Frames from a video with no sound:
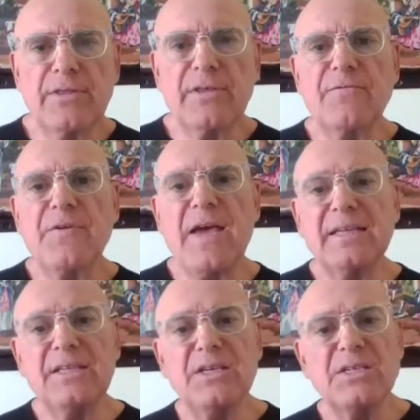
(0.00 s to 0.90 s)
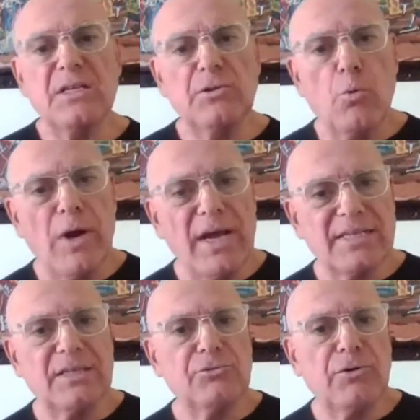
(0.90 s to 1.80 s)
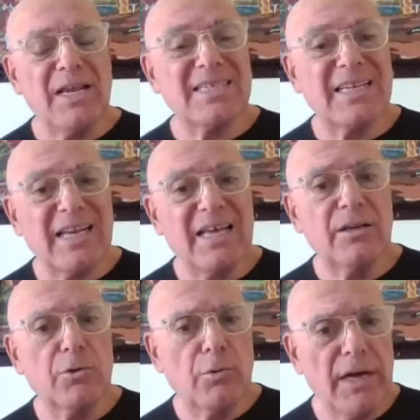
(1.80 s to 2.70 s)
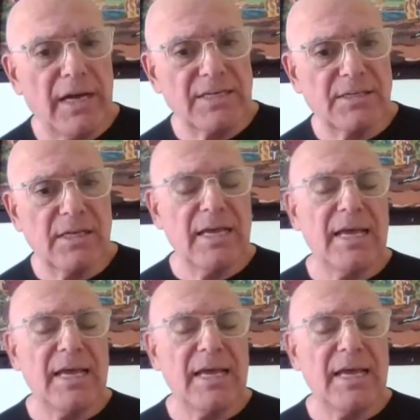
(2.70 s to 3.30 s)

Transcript: the fact is that the West, the transatlantic West,